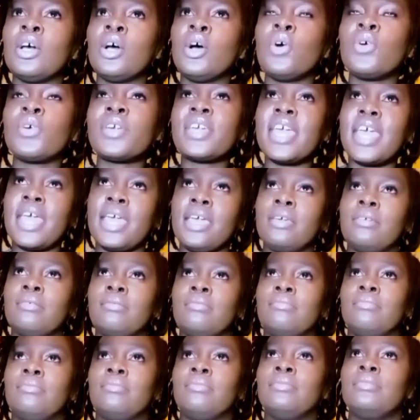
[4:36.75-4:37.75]
okay,
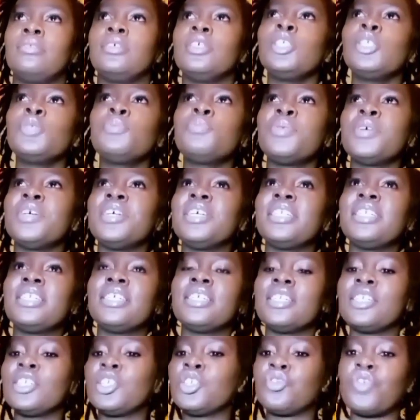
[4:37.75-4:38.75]
this
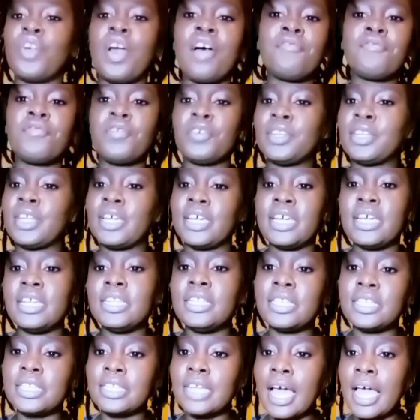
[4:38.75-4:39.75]
person is rough on the
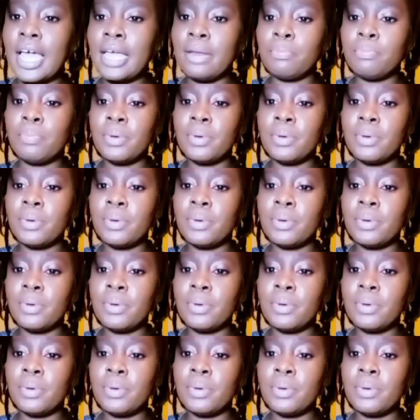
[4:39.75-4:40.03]
inside,